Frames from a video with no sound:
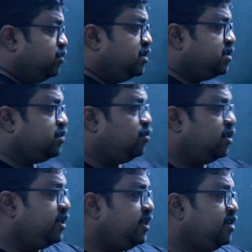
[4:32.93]
so this
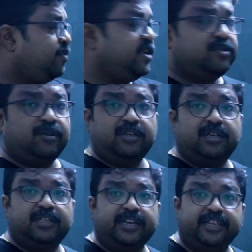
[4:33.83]
quantity depends
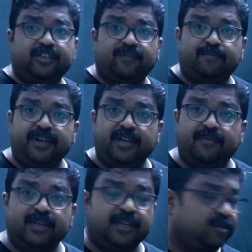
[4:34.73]
on the nature of
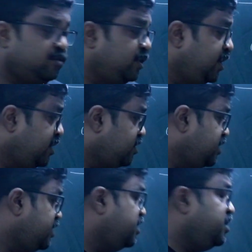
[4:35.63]
medium. So here,
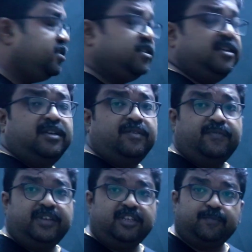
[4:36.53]
since it is
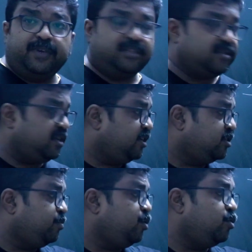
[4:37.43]
free space,
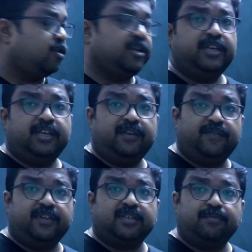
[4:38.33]
it is mu naught.
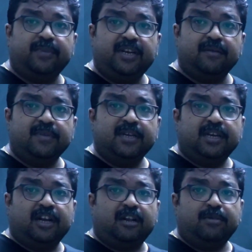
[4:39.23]
If it is some medium,
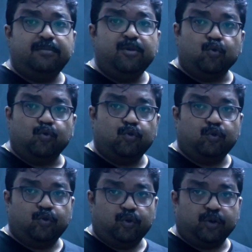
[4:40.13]
it will be mu.
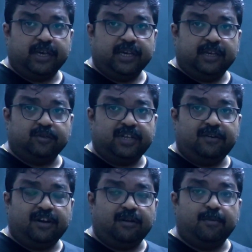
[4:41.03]
Okay, so
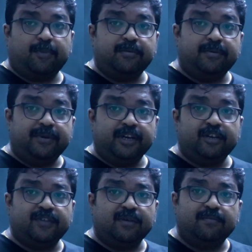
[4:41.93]
then it will be
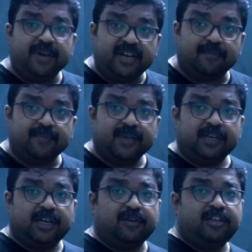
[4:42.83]
permeability of the medium.
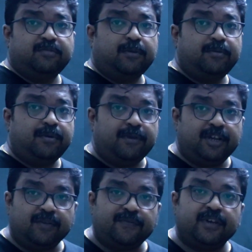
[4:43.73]
Now it is
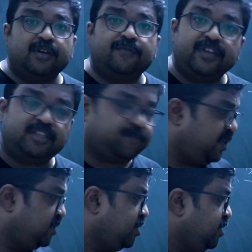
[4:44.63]
permeability of free
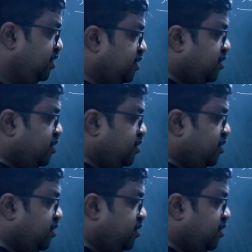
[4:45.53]
space.